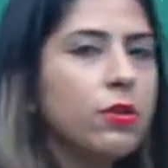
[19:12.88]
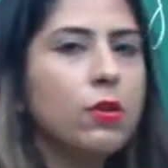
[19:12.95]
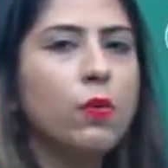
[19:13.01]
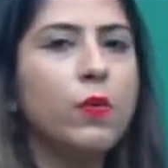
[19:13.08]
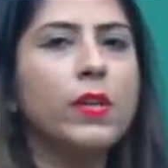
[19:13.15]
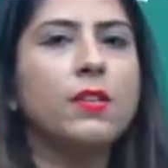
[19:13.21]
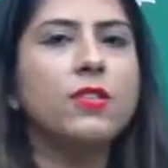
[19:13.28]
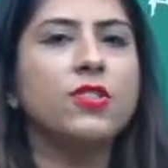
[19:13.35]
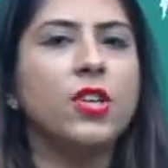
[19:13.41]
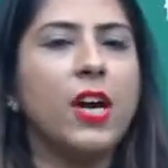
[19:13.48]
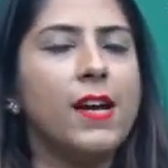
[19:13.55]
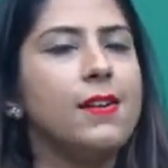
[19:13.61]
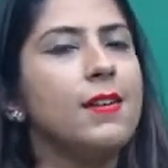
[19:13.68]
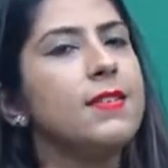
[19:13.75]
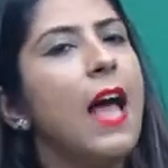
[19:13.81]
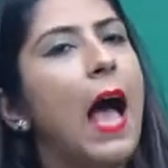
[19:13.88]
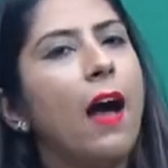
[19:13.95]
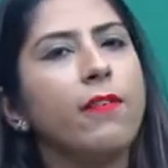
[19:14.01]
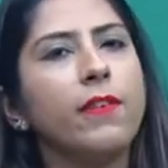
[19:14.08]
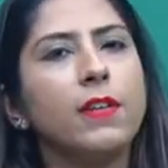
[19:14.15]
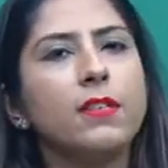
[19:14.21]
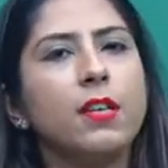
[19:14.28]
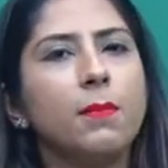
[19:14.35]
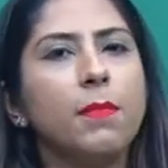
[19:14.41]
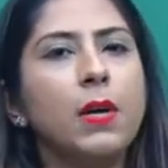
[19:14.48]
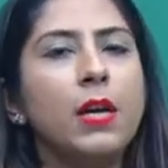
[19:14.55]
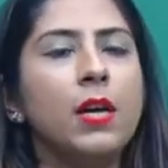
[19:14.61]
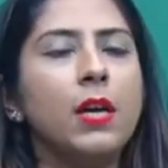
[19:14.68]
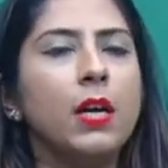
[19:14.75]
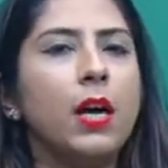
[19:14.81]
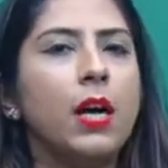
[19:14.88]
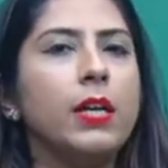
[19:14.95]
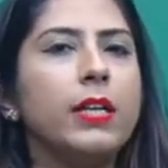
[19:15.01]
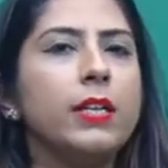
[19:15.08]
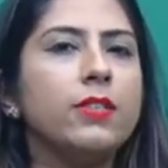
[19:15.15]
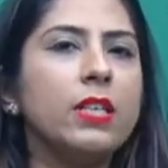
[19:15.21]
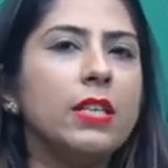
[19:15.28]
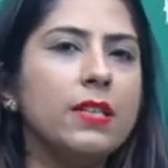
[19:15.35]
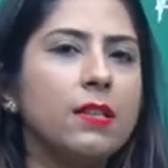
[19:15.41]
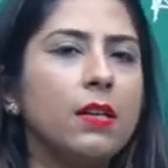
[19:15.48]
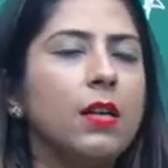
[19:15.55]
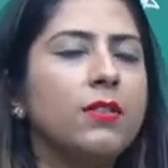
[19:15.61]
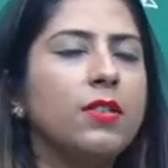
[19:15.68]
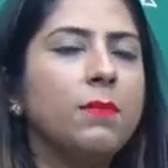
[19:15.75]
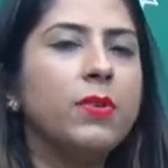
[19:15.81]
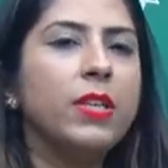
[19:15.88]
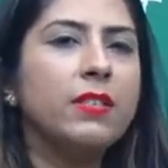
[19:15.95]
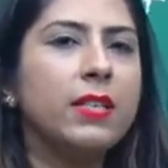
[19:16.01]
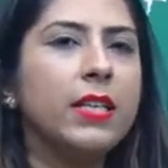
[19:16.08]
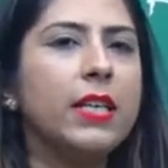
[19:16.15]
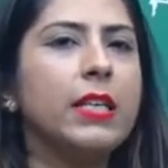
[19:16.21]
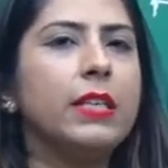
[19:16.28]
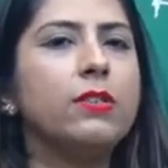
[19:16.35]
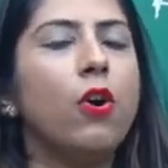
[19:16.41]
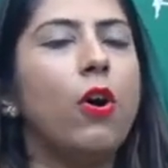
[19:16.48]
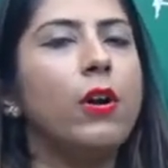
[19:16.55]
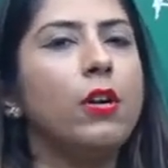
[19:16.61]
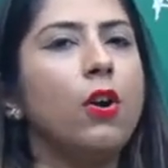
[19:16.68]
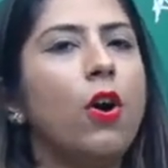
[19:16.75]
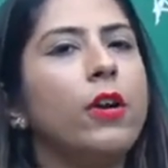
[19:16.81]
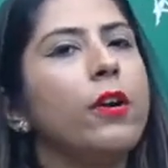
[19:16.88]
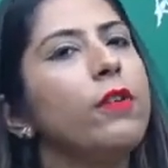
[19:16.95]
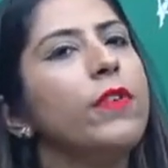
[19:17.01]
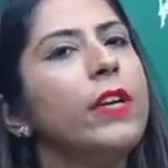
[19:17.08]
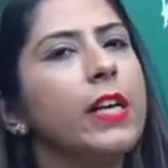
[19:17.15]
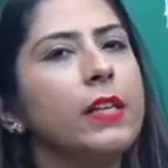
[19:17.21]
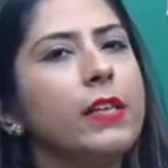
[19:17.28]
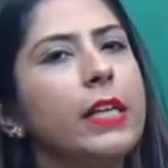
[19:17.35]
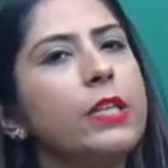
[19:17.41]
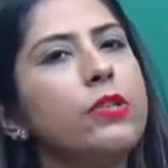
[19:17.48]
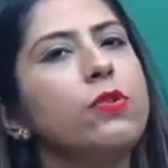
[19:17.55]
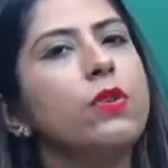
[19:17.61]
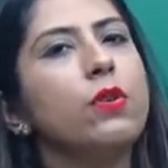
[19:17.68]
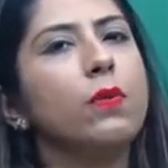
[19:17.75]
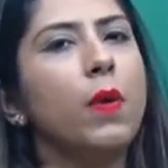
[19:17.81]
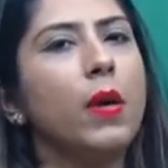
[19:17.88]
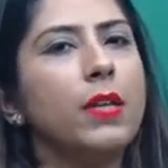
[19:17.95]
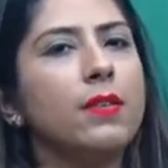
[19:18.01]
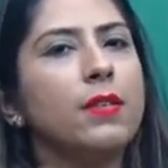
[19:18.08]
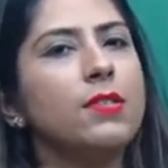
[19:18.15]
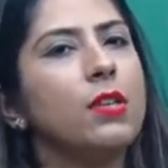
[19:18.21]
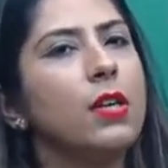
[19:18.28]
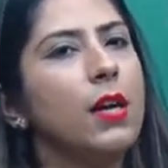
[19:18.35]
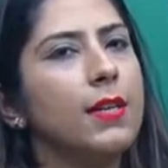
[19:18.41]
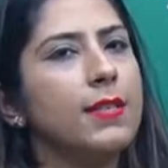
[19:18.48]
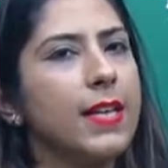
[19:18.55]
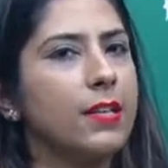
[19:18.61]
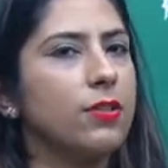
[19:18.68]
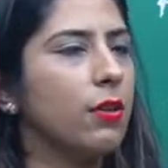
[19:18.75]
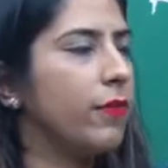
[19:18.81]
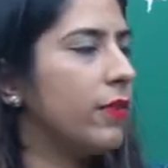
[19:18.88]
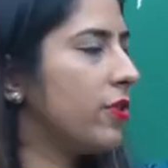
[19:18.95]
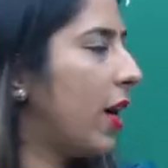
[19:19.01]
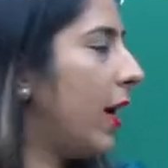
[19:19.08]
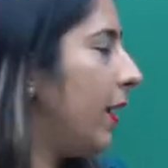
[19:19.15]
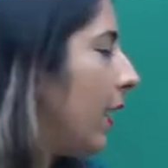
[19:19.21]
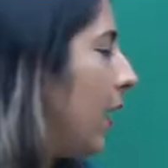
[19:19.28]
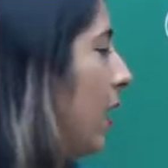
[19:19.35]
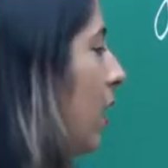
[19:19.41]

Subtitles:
know whether the child is having some disease or not, or we can get to know what is the sex of a child.